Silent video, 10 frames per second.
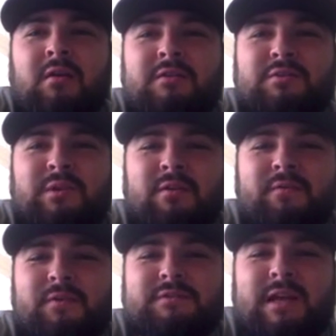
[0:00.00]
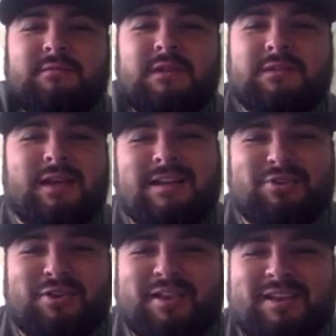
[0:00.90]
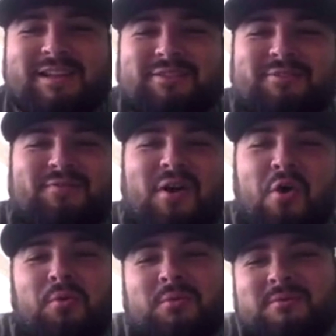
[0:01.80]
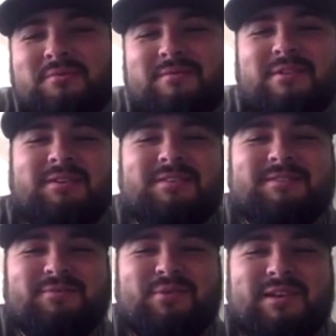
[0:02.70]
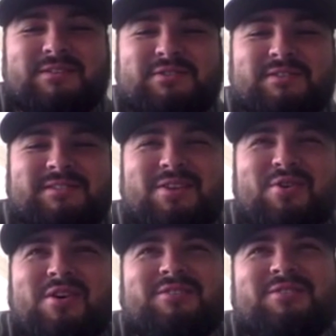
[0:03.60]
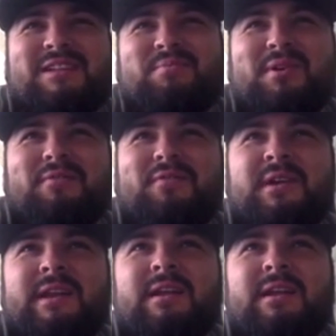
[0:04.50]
on Twitter a few times that the guys are looking at their phone when it's just a note card. So that's pretty funny.